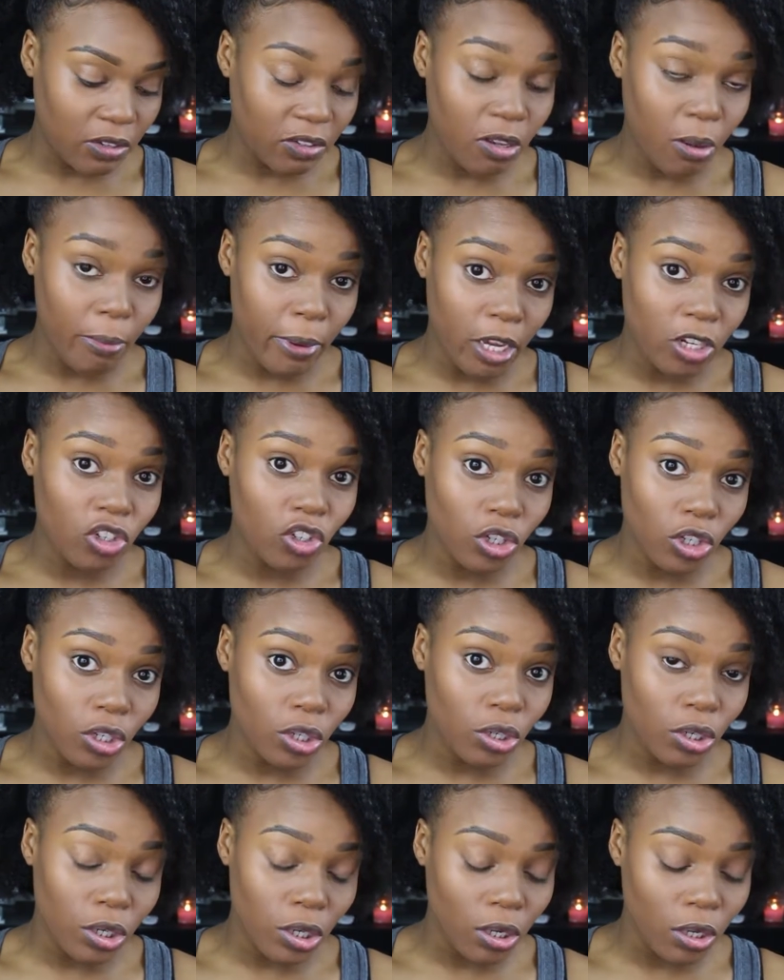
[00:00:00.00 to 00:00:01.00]
So make sure
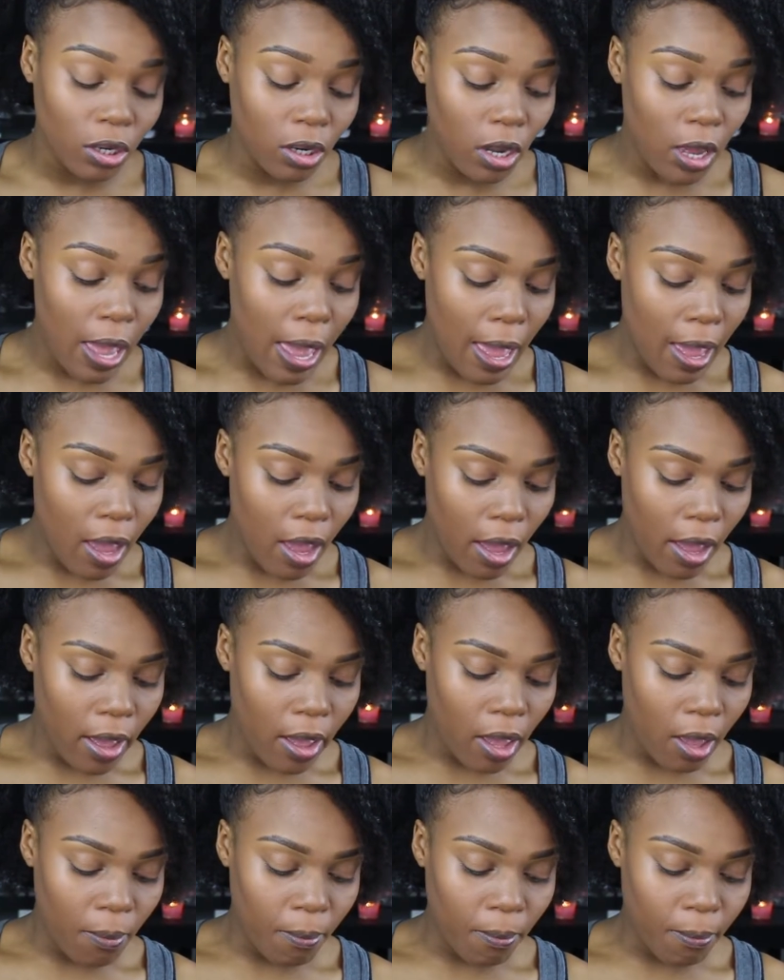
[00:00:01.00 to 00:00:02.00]
you're
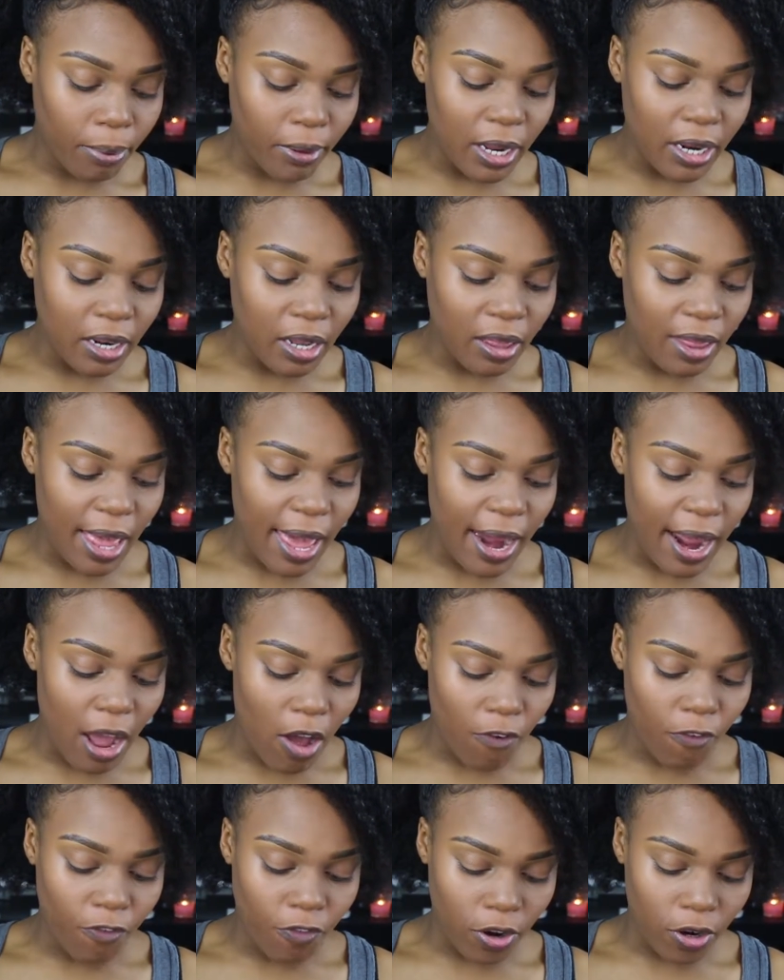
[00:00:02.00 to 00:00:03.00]
blending that
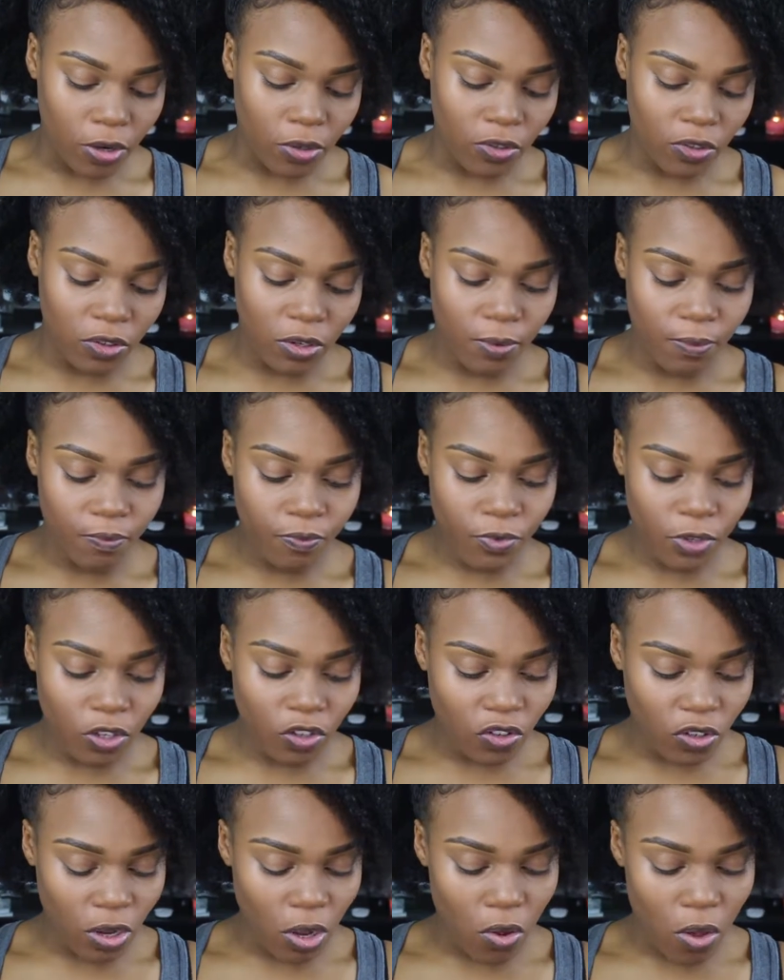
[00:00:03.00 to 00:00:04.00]
out first.
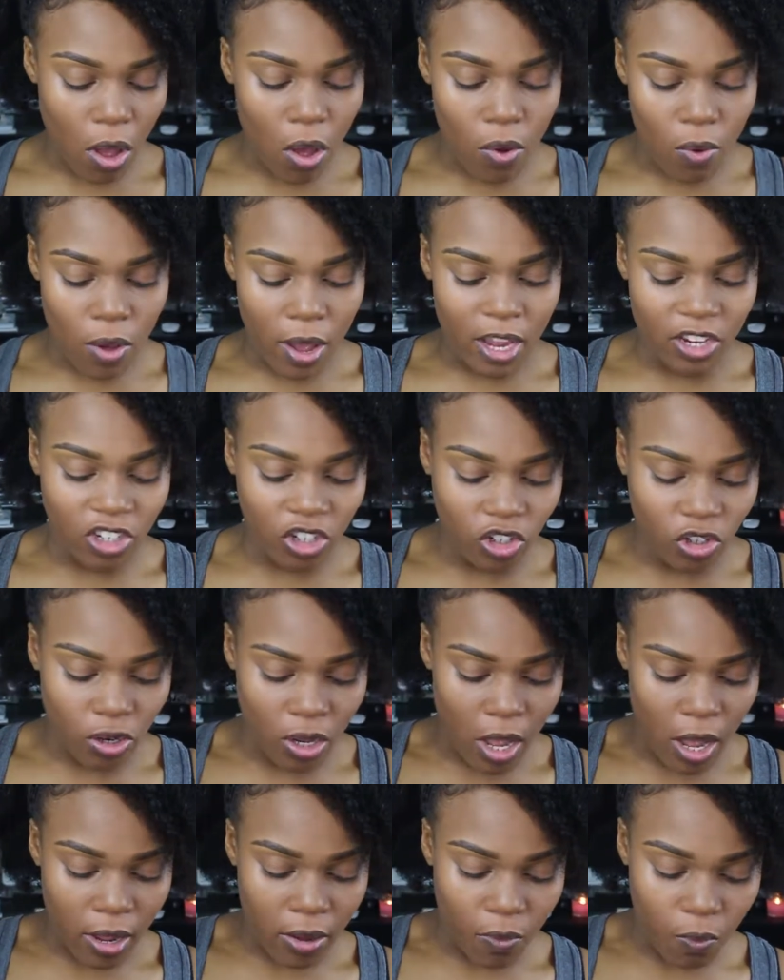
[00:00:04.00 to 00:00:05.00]
So, oh, I should show
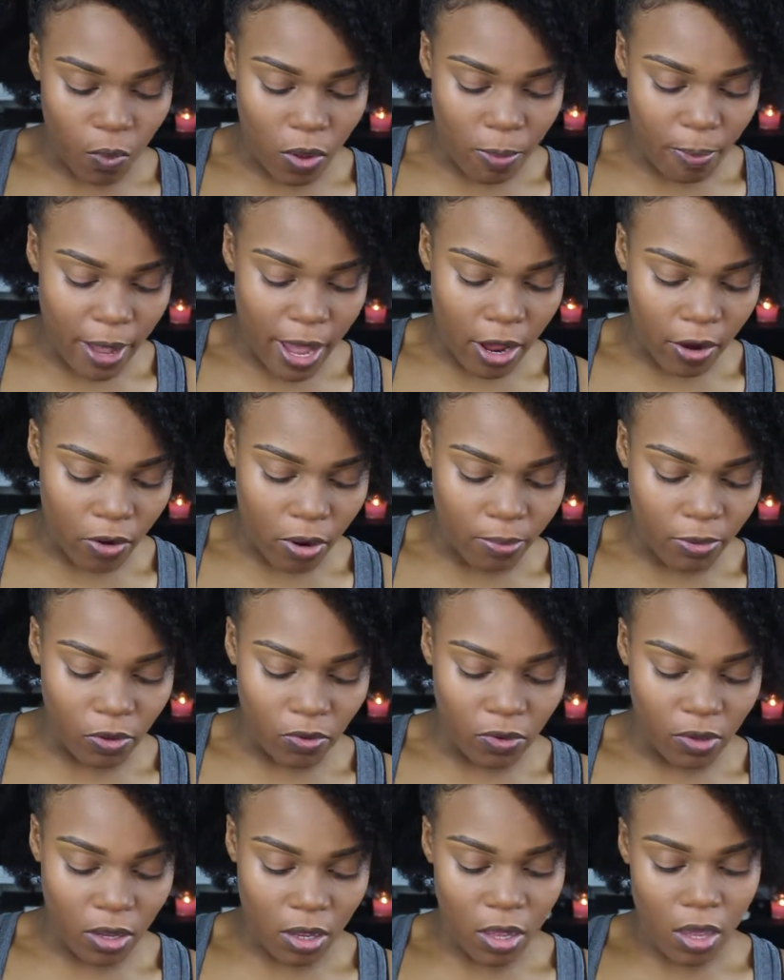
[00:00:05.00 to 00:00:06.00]
y'all what powder I'm
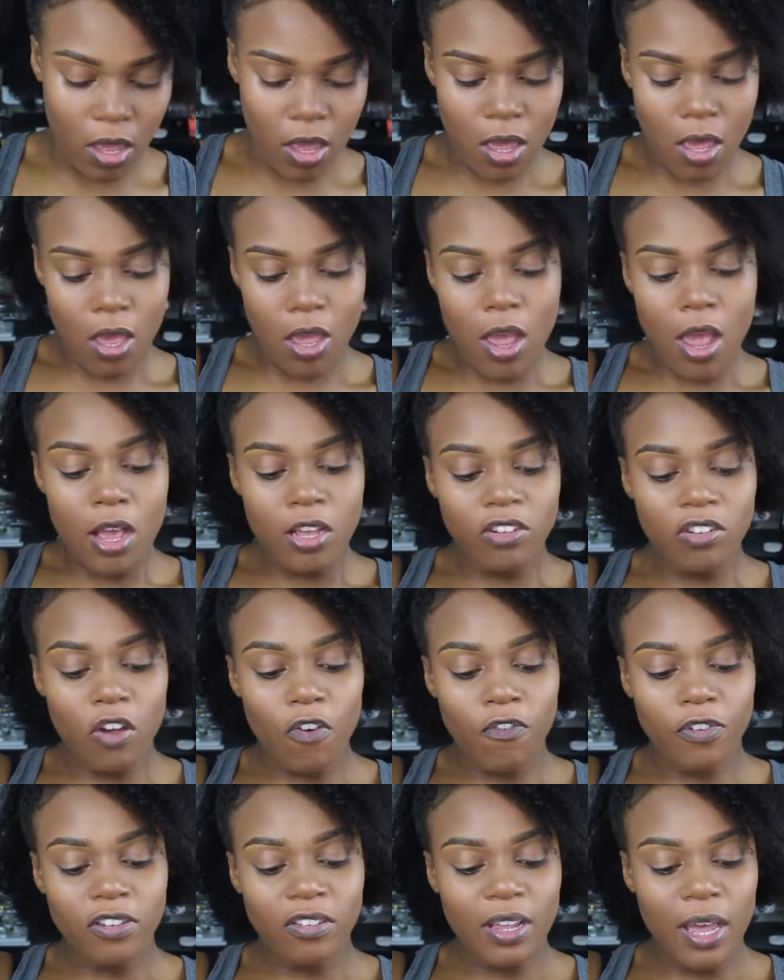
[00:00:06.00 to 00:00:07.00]
using. So
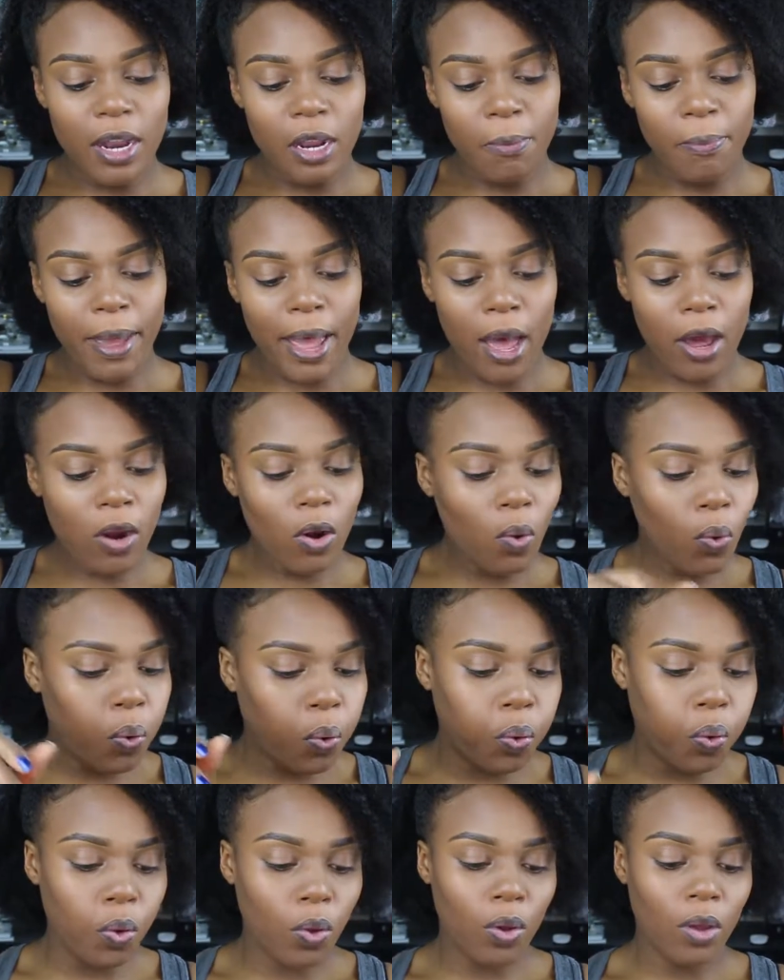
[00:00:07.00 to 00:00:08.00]
for setting powder,
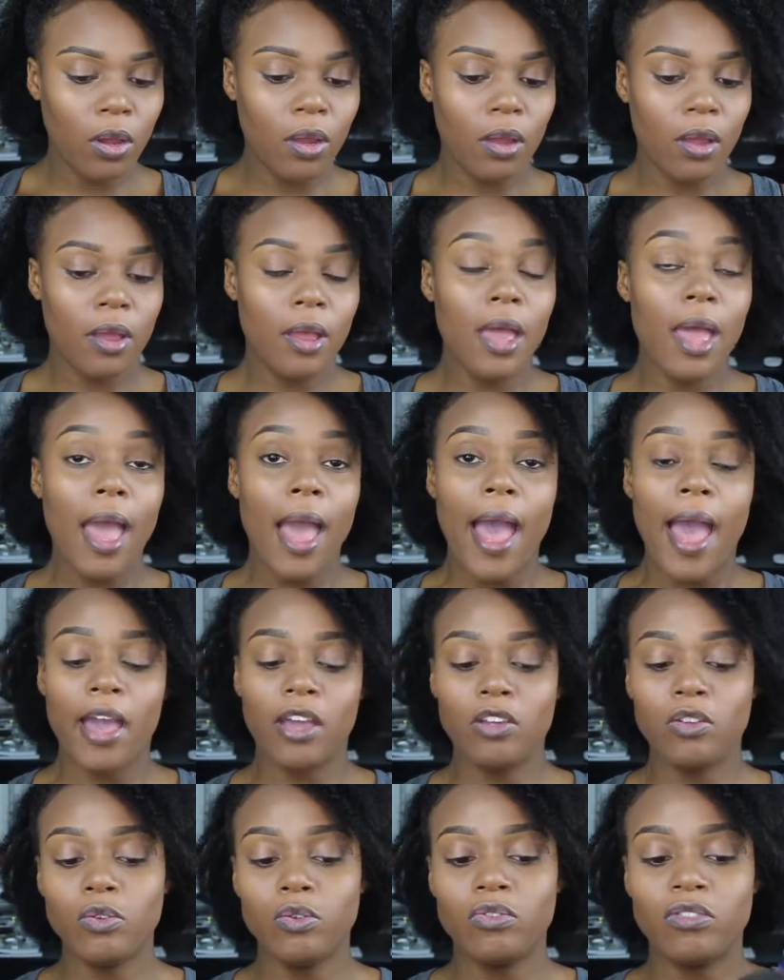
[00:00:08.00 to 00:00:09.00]
I
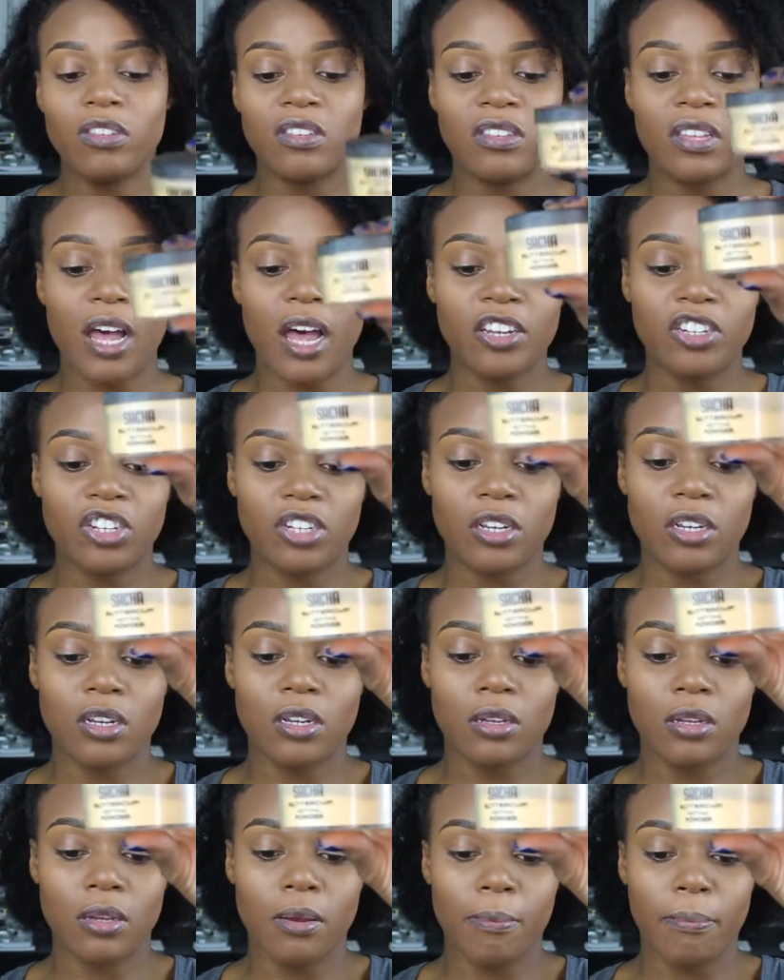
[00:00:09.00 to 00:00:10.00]
use the
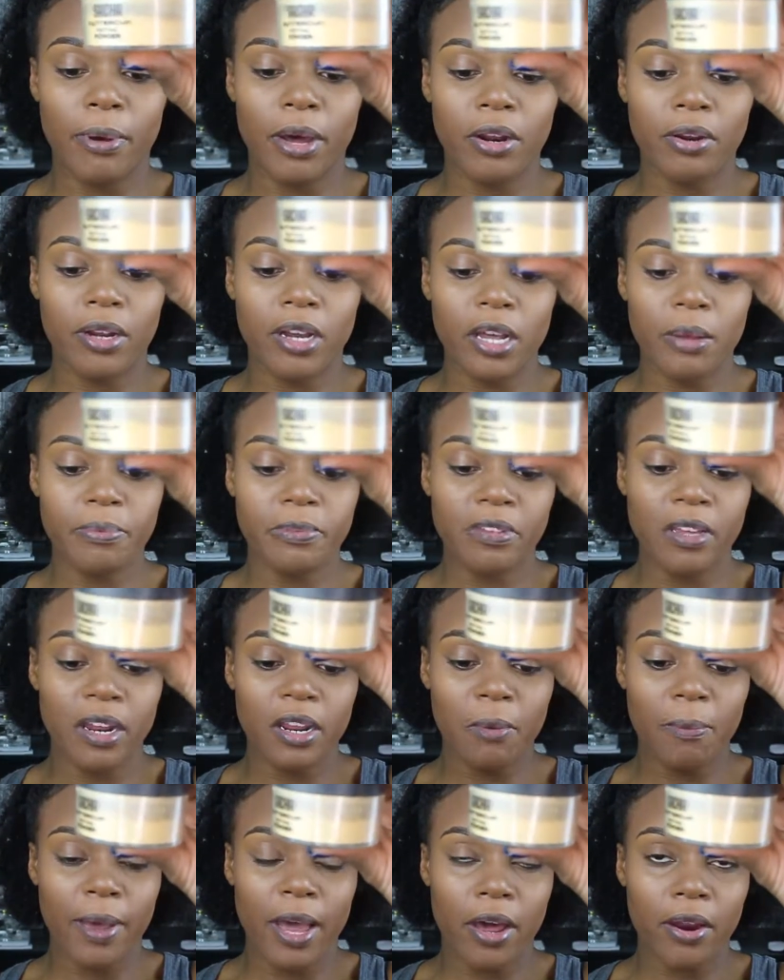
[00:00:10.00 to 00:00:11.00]
Sacha Buttercup
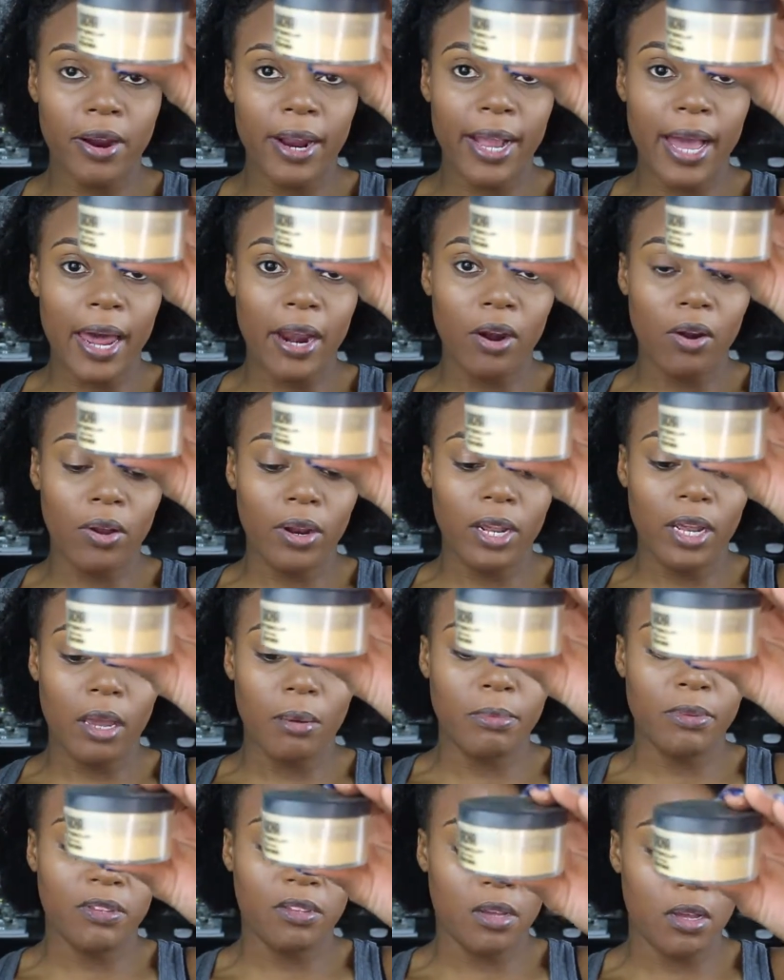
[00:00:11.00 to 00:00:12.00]
setting powder. I got it on
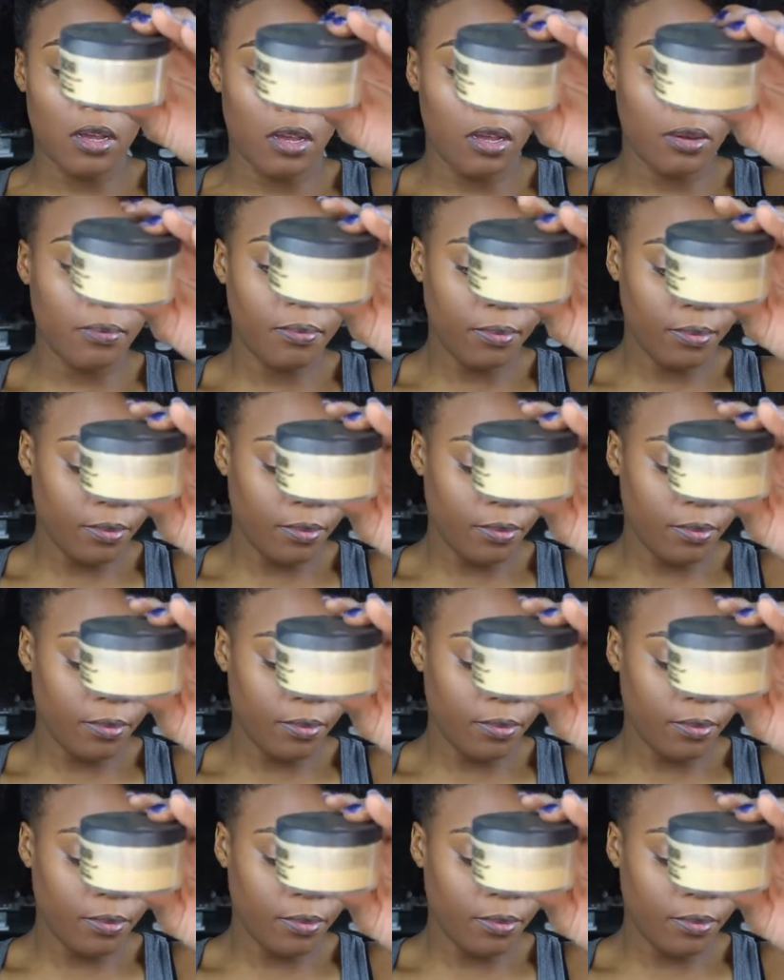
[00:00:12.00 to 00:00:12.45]
Amazon.